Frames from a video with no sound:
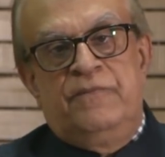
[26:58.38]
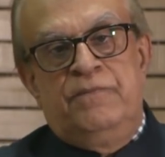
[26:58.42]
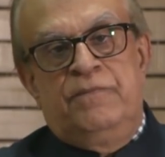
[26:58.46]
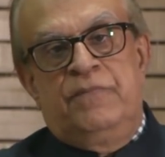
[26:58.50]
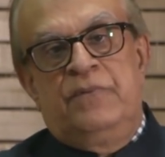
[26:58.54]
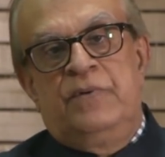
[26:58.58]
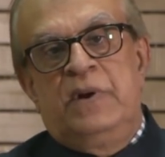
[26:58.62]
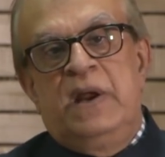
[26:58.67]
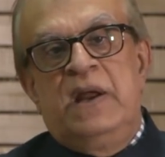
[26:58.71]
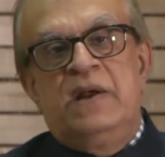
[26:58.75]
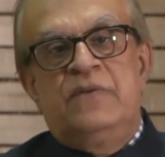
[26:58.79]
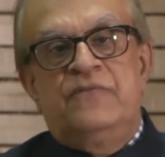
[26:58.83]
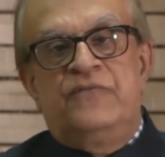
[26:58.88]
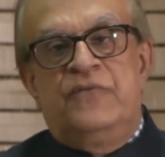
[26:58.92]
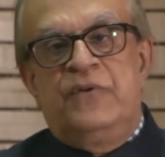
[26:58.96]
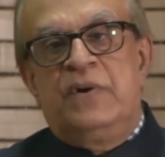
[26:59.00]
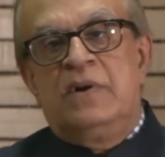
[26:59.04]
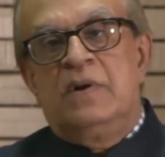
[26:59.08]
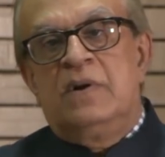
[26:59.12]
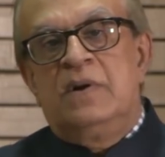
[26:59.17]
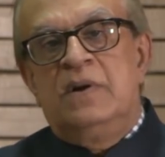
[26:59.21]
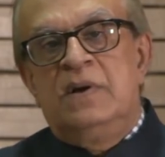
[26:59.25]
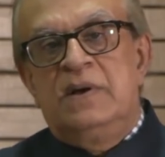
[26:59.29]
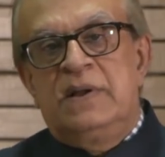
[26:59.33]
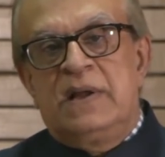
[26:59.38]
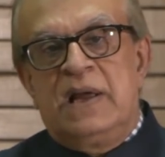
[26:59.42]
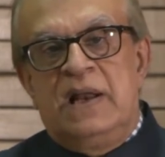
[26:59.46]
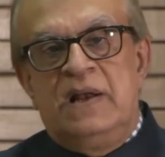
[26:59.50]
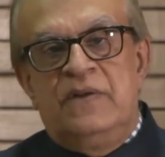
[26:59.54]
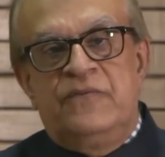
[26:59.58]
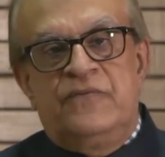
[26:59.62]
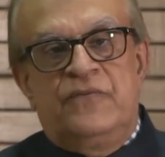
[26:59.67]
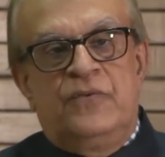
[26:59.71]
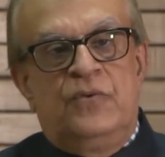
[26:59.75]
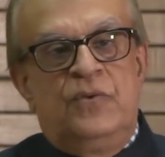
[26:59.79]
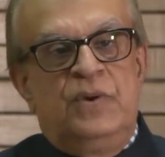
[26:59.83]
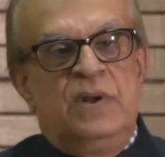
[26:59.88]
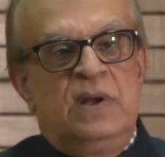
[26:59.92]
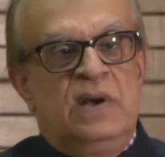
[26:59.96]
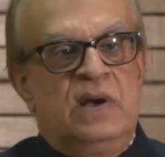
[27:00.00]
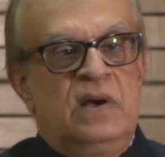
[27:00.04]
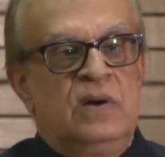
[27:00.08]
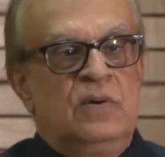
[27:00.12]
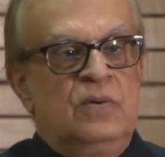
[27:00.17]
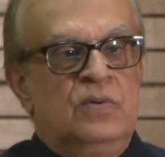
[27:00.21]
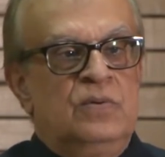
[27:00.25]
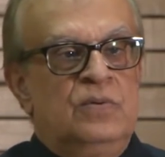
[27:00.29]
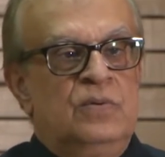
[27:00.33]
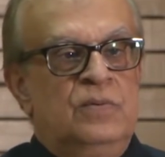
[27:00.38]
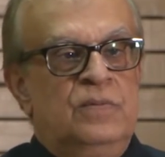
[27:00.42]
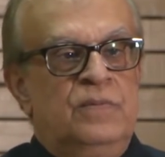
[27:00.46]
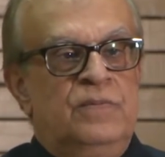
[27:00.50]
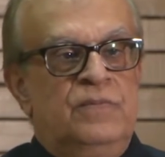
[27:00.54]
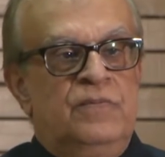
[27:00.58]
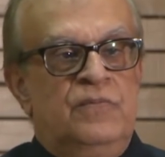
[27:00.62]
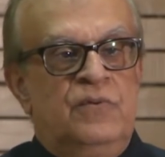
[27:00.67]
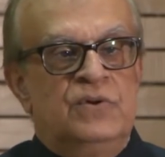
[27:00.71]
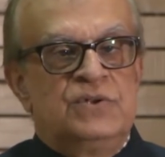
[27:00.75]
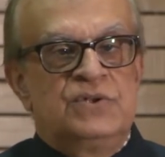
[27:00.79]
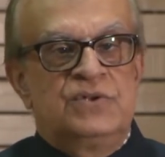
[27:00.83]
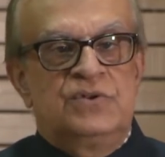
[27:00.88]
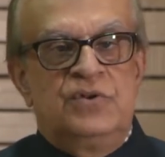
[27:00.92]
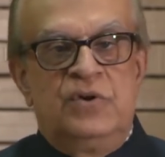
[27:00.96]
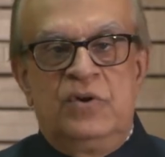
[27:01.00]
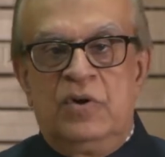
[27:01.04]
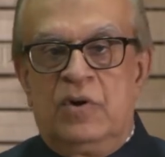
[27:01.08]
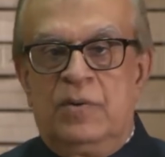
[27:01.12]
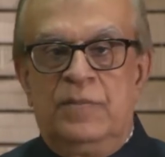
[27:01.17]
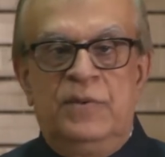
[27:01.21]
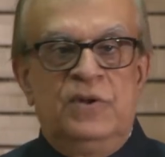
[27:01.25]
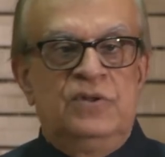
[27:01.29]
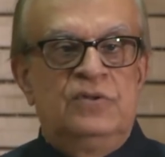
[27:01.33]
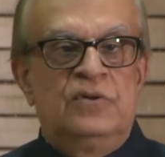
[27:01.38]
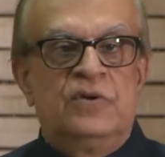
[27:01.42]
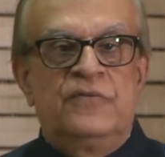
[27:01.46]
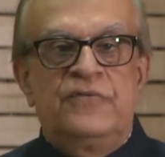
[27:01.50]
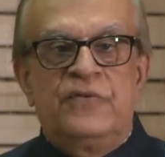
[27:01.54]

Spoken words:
great figure in California who was Sri Aurobindo